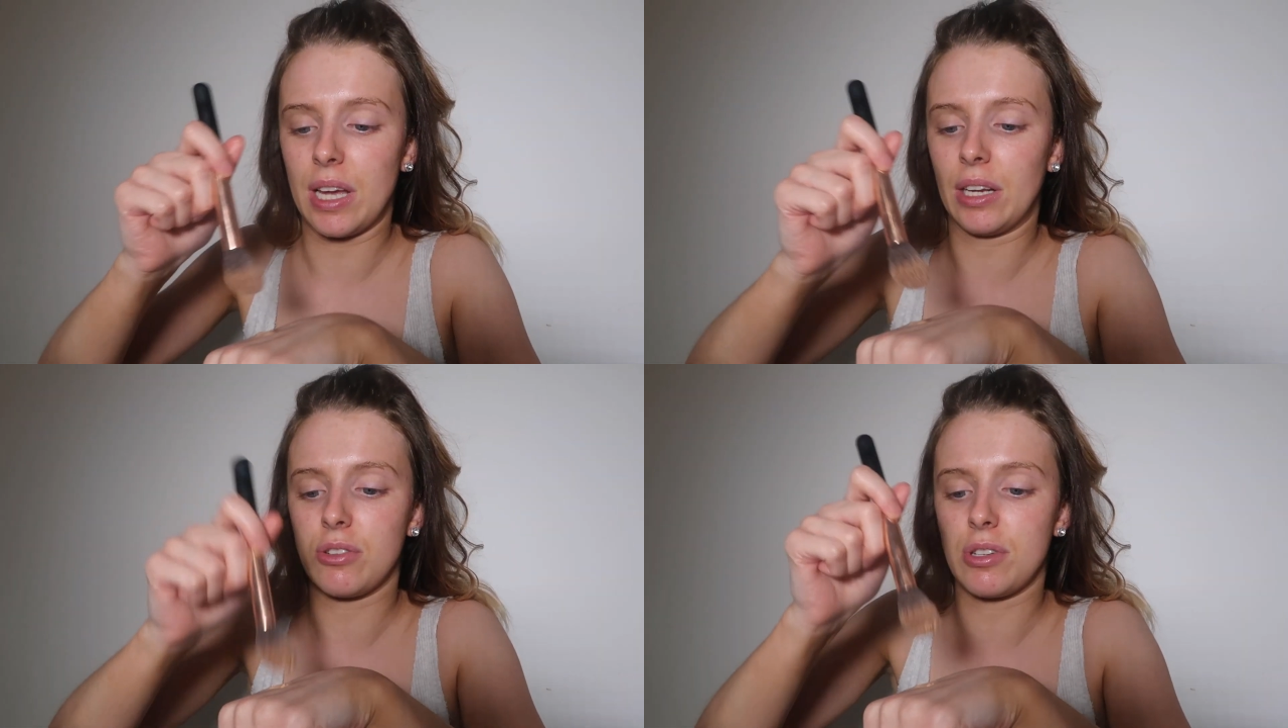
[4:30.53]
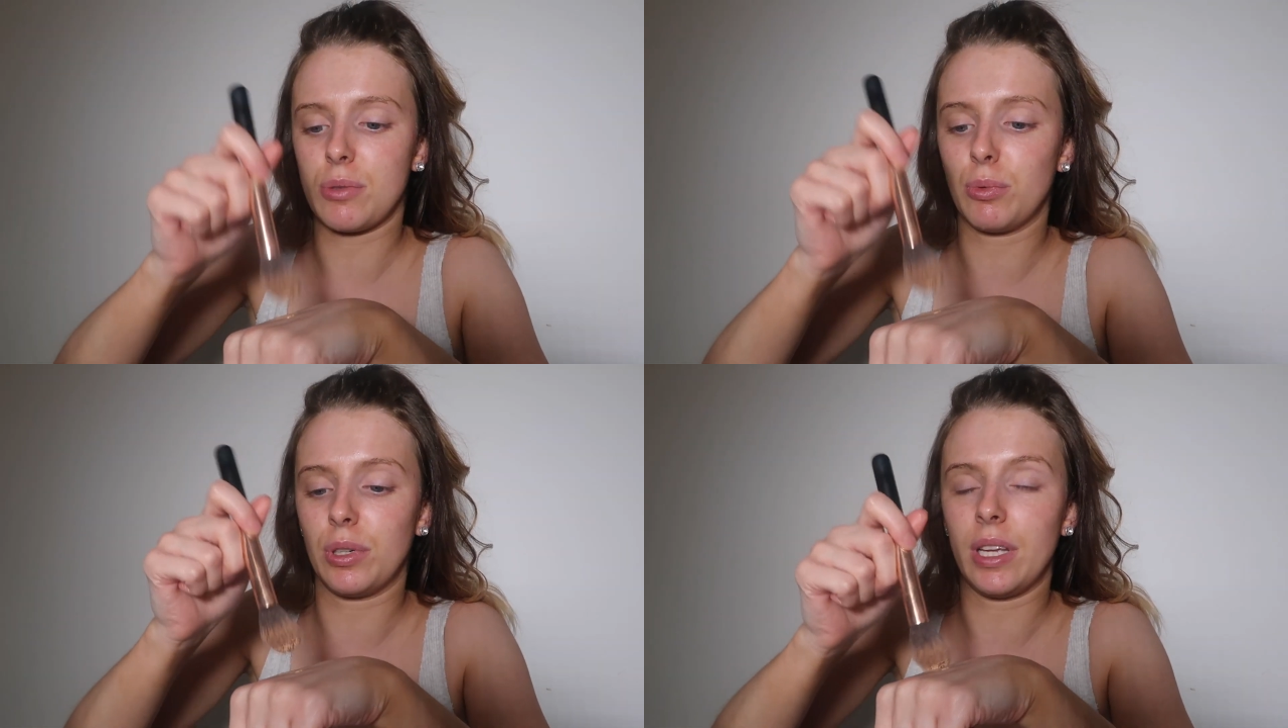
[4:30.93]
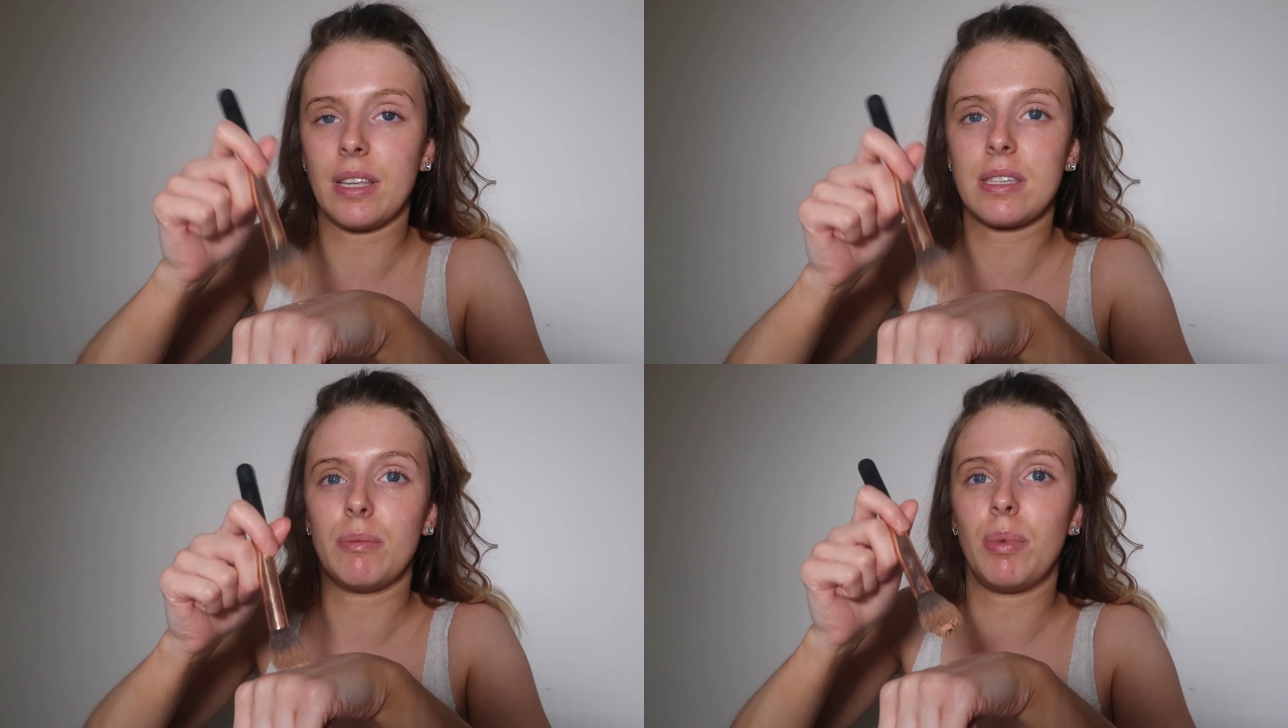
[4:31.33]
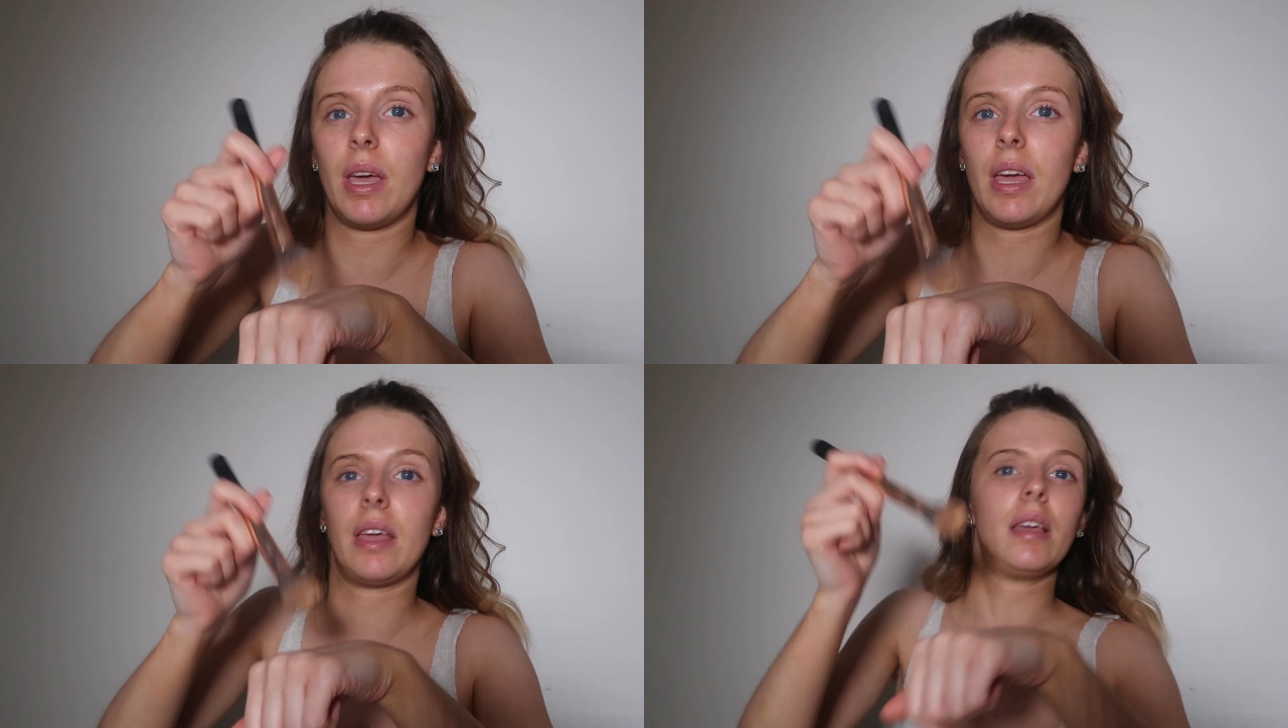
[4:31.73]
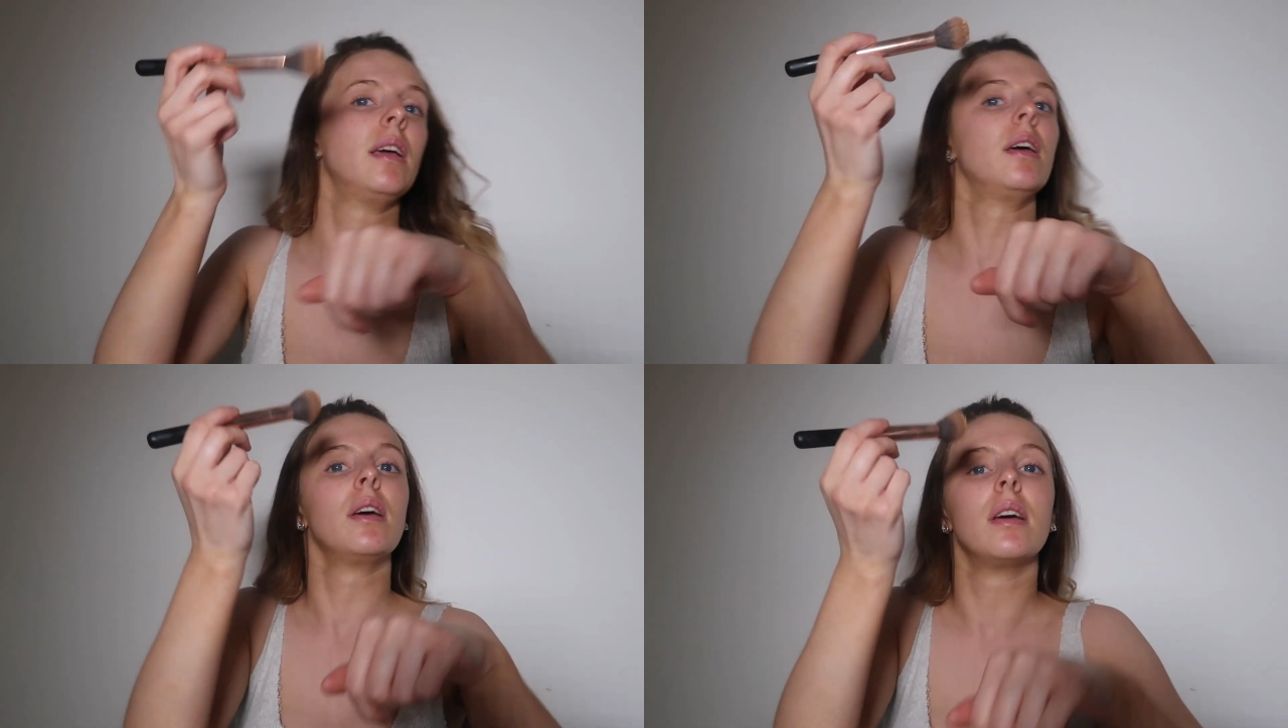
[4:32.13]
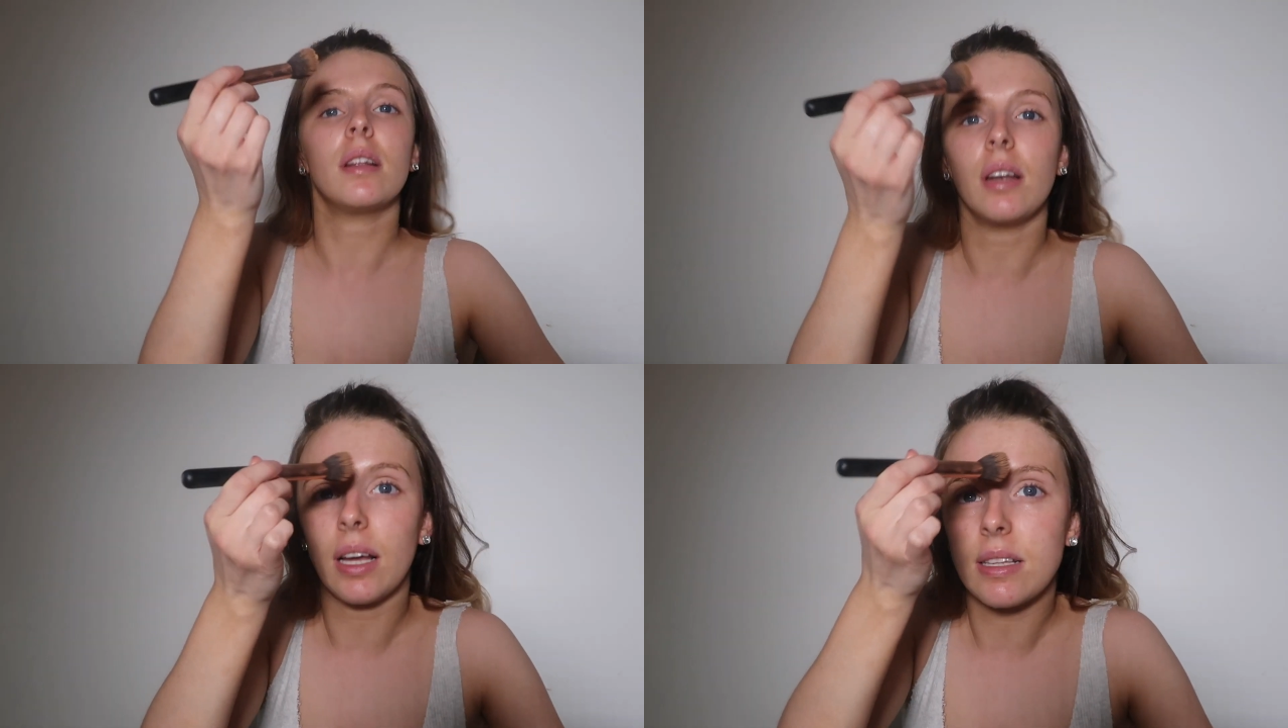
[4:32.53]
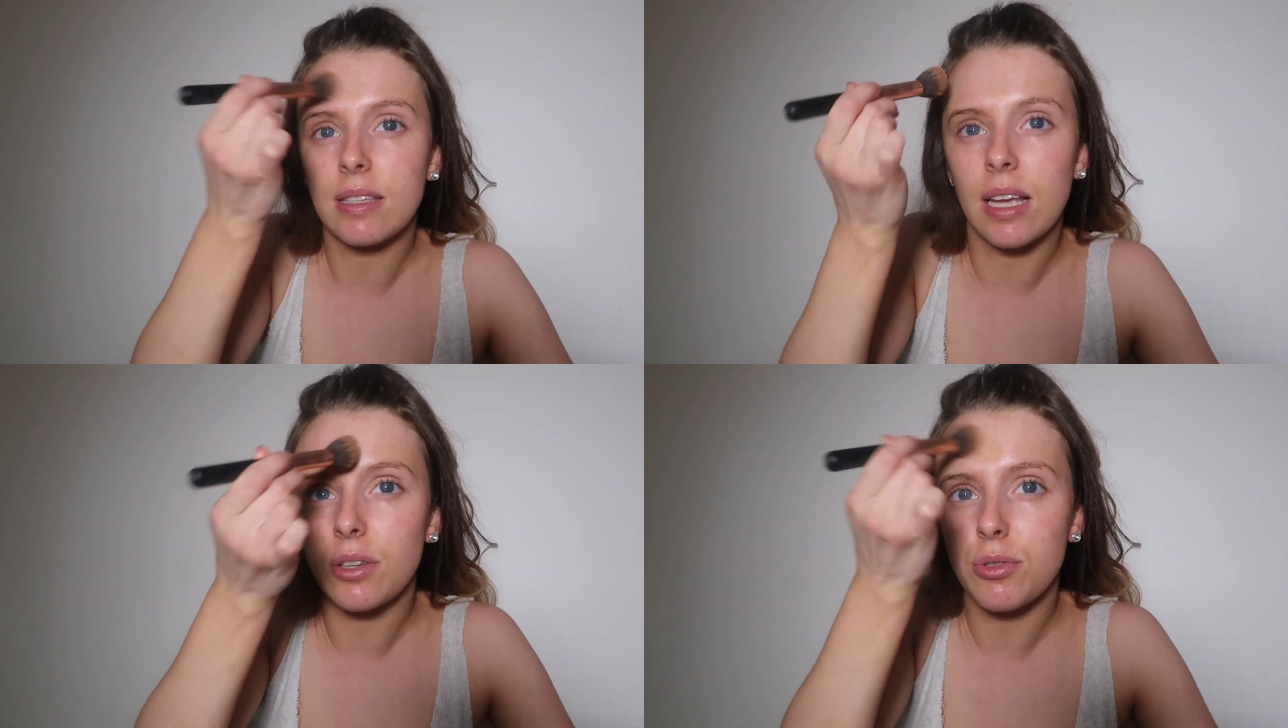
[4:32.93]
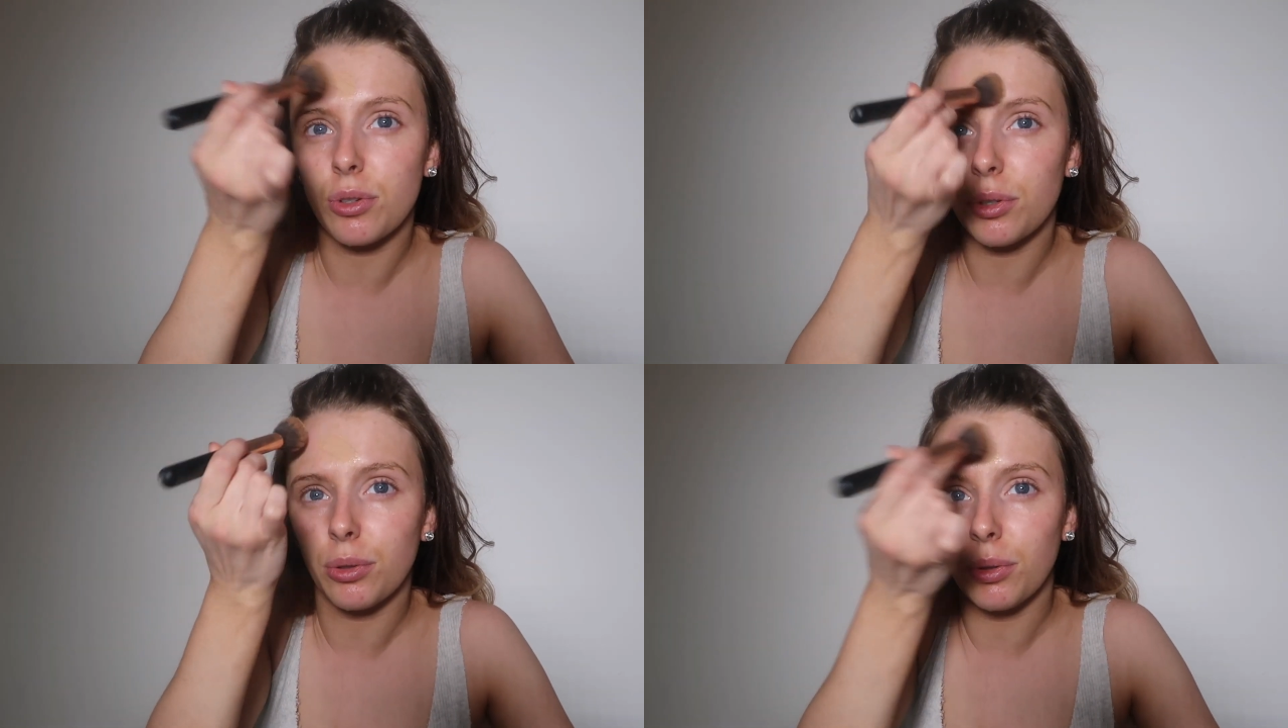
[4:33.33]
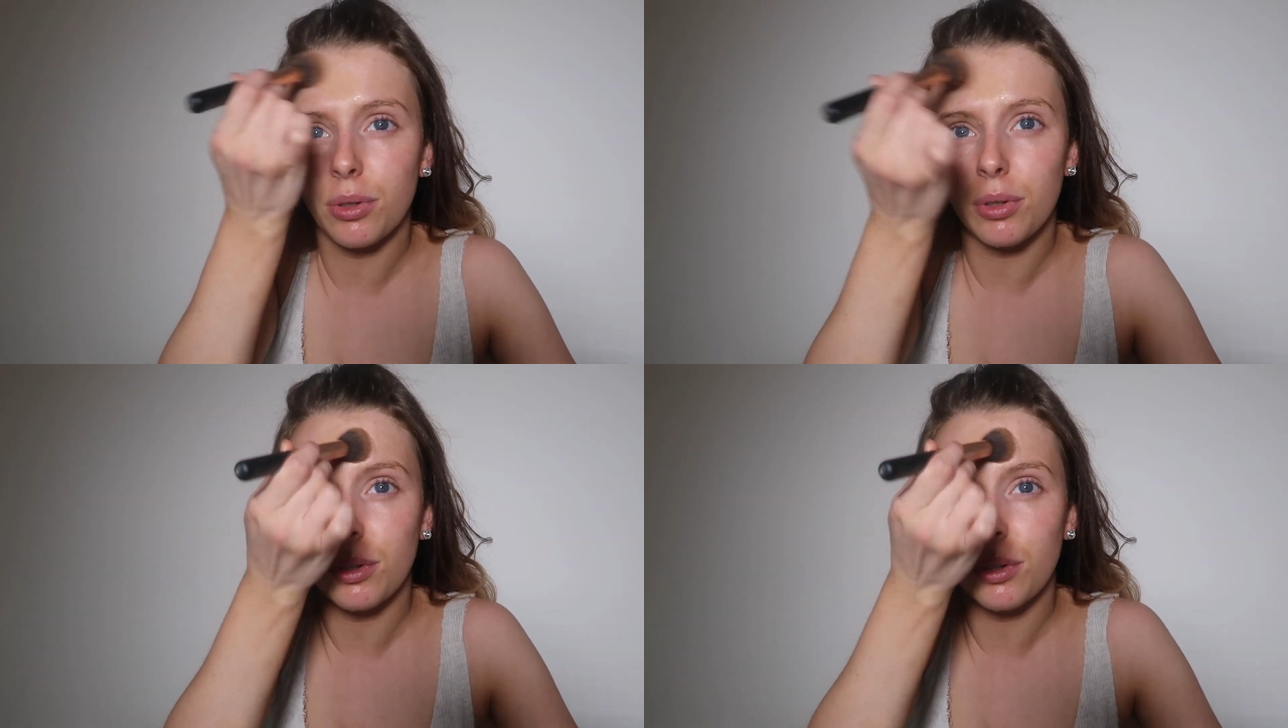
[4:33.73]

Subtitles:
and I just want it to be like as natural